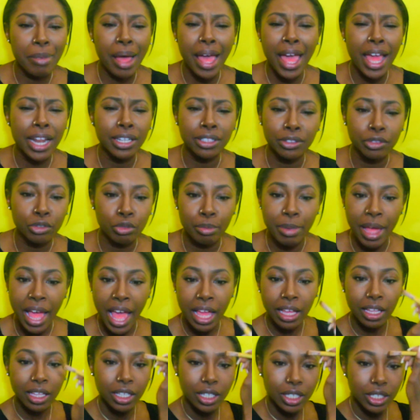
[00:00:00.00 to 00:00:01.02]
my attitude
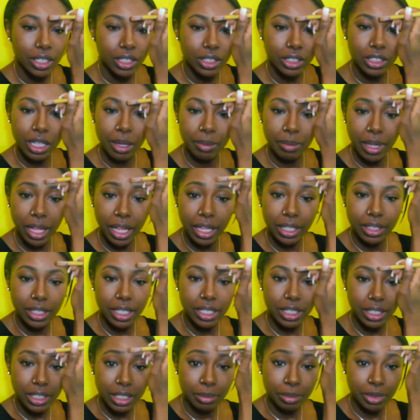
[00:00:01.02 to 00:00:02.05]
back. So I'm like,
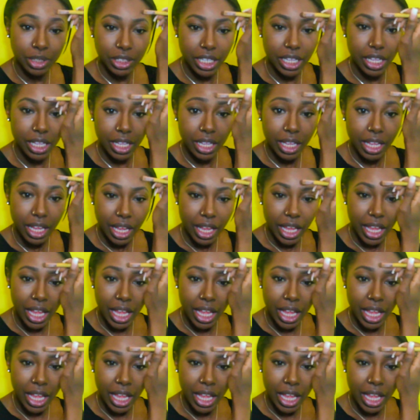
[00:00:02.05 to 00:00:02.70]
this is some shit.